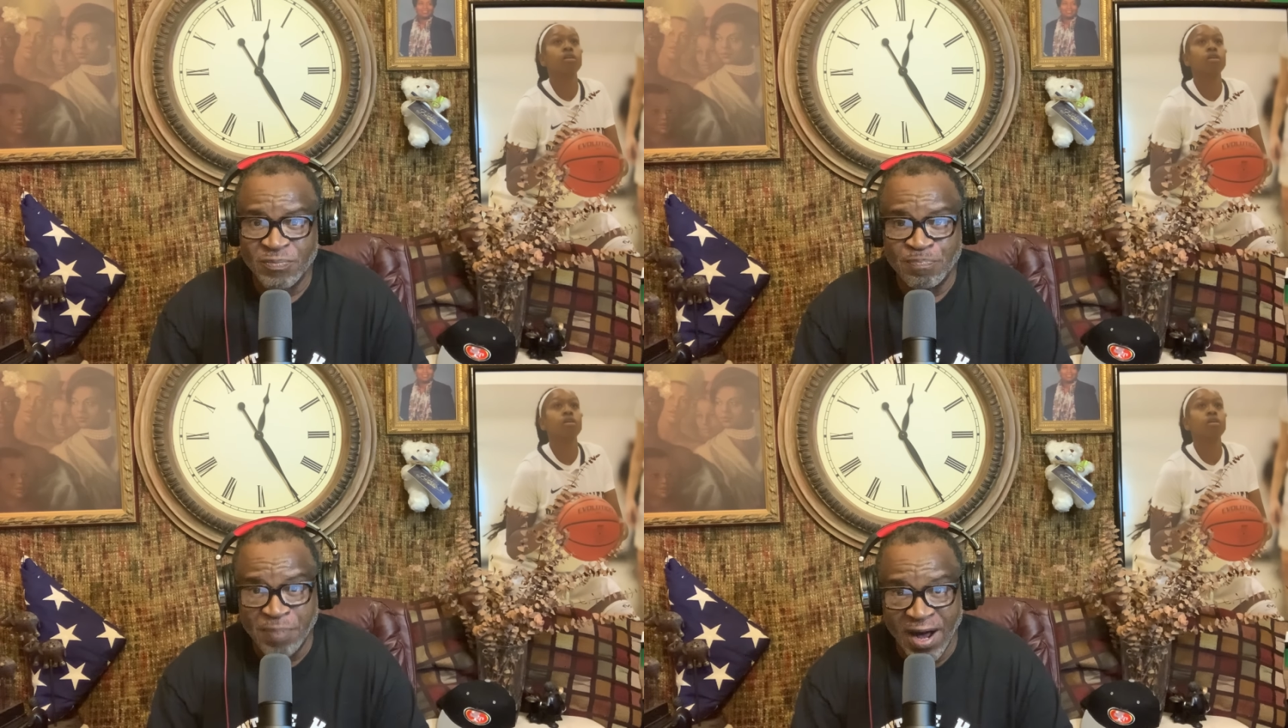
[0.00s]

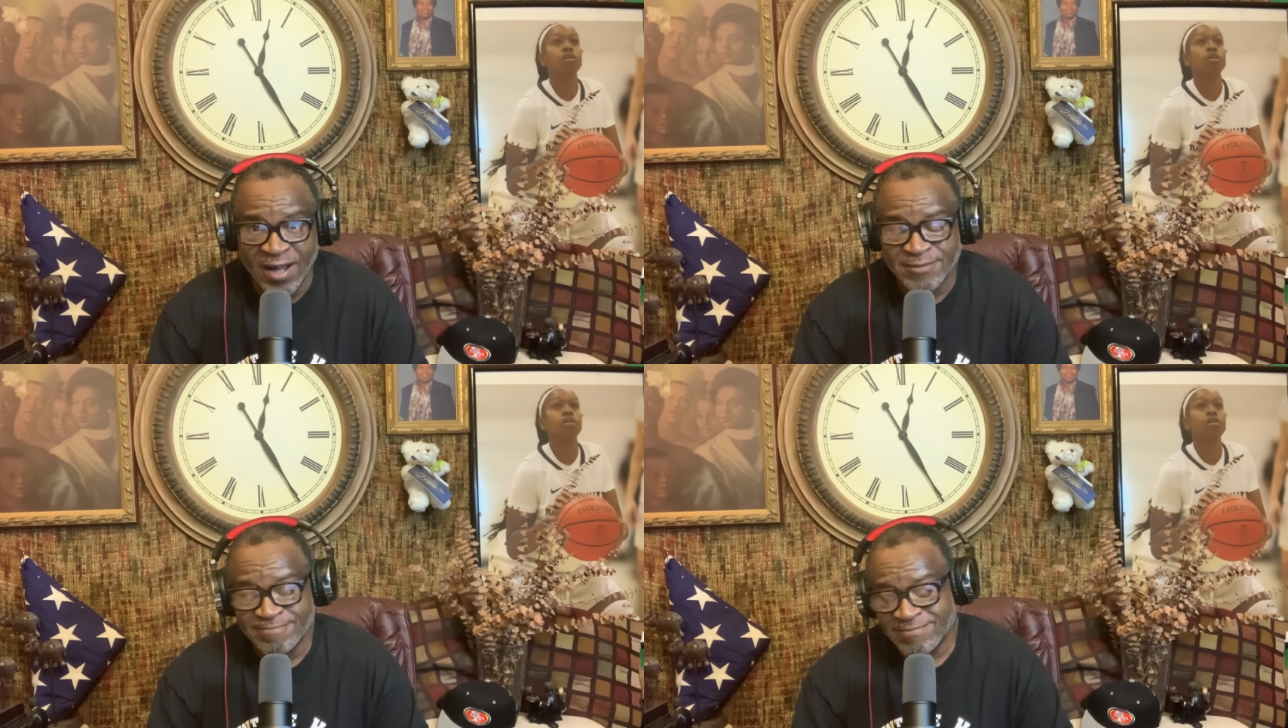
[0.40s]

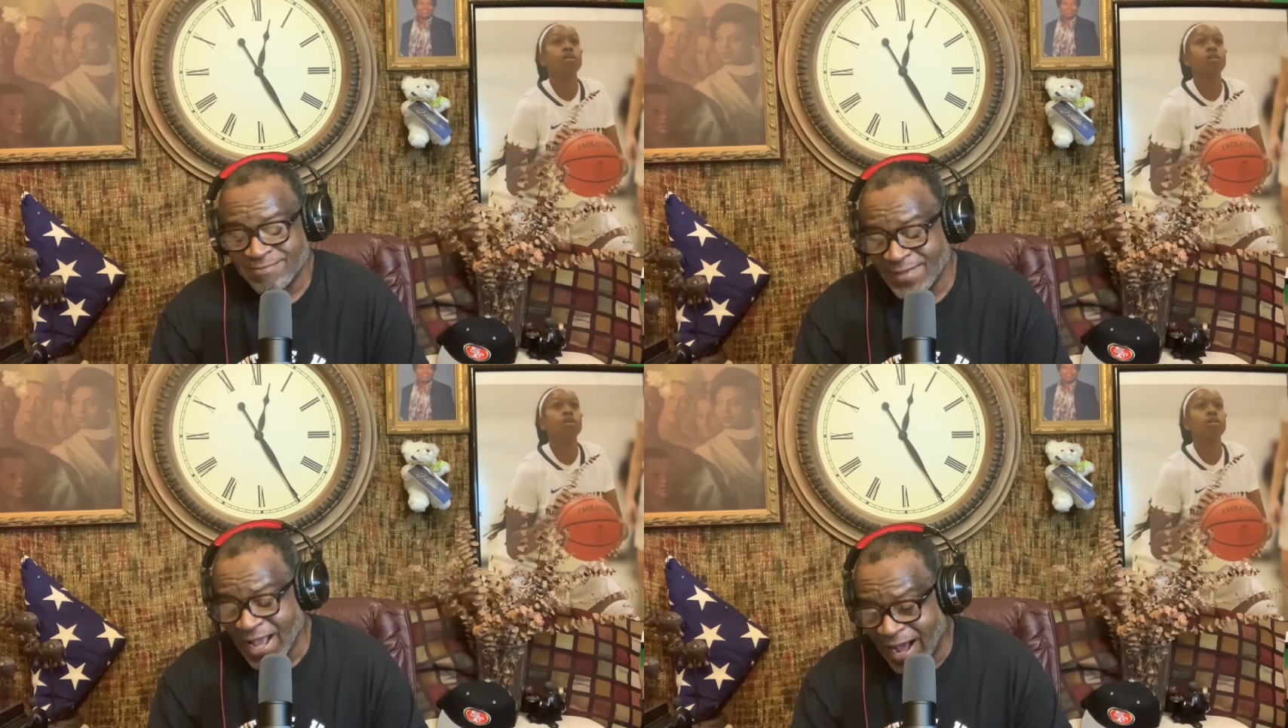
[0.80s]
but
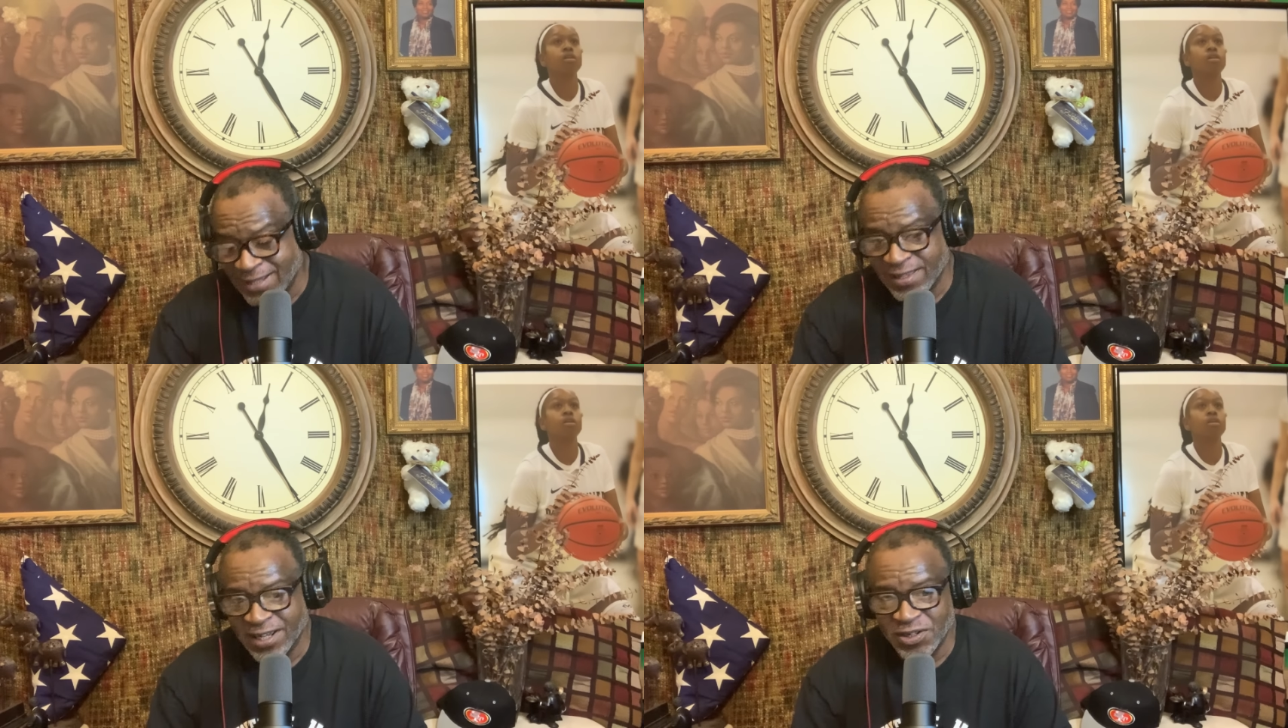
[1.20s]
I
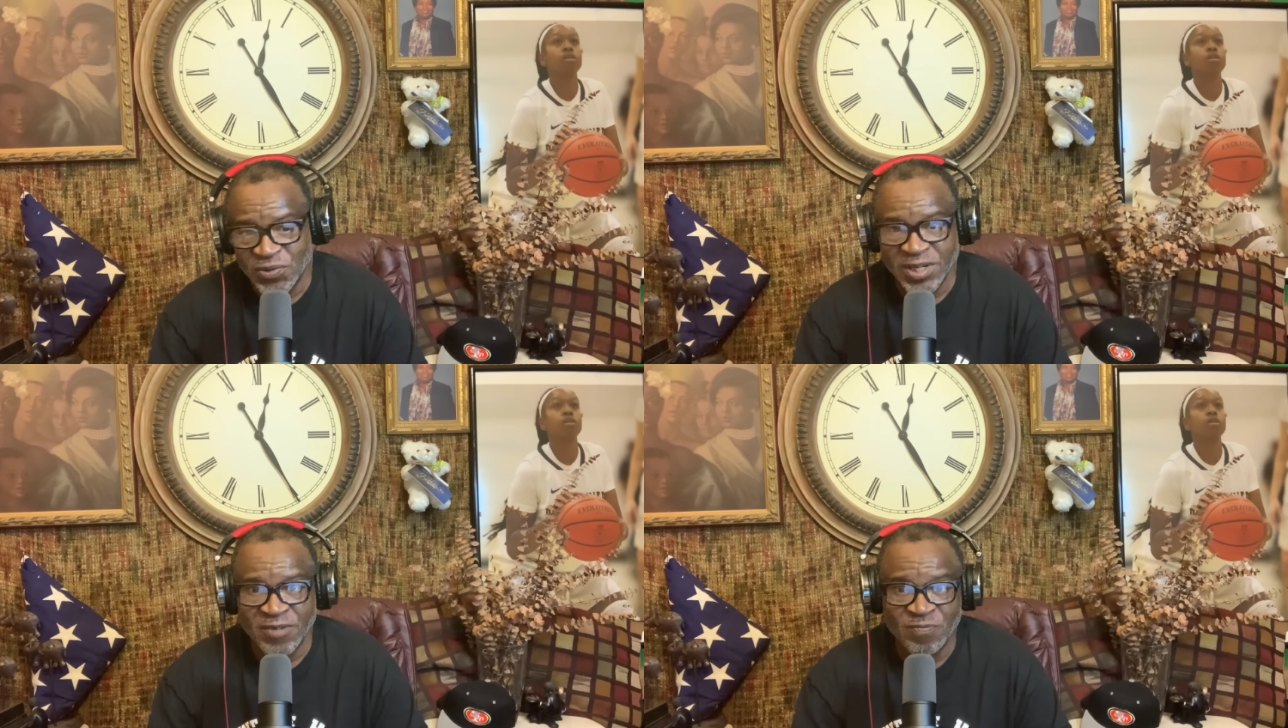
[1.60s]
think it'll
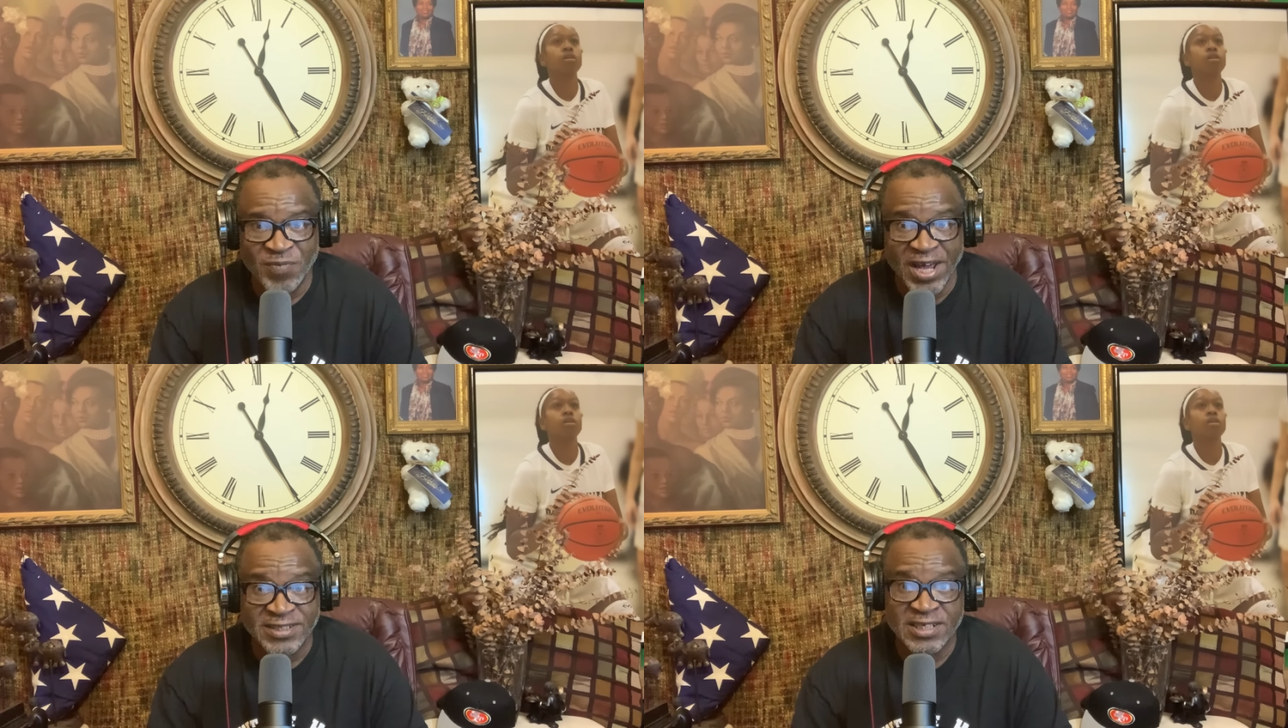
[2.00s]
get
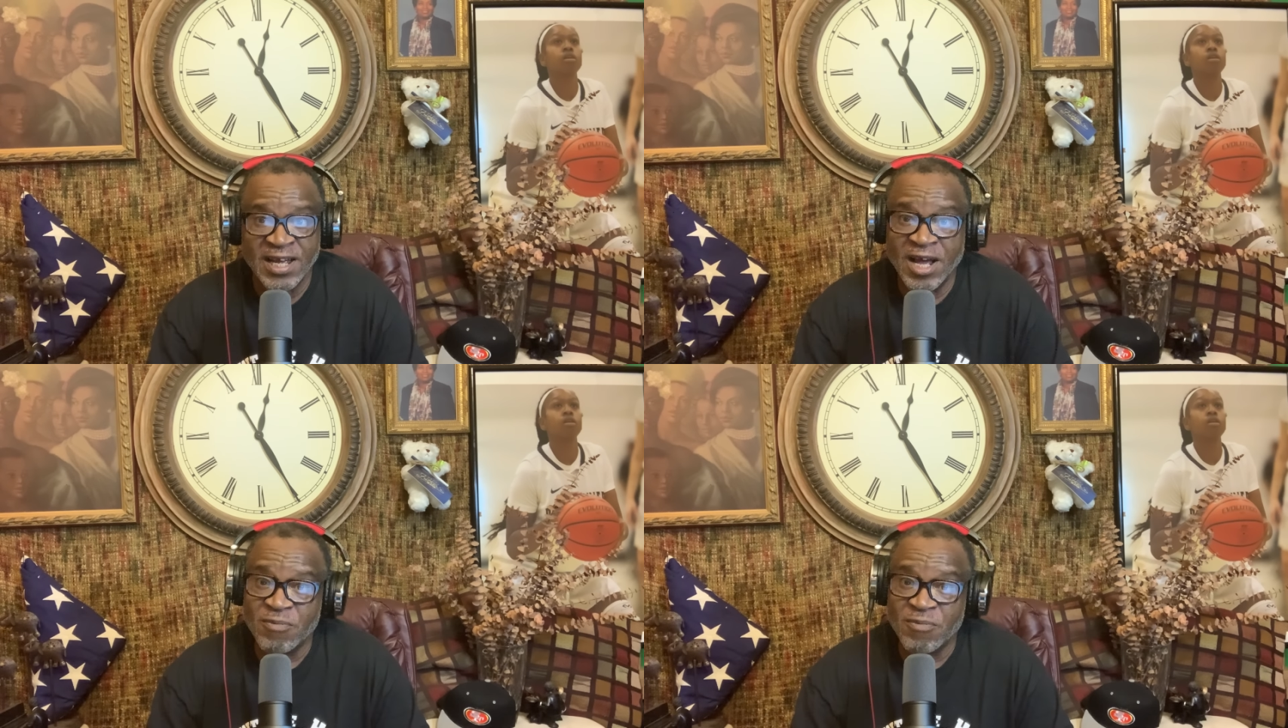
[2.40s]
fixed.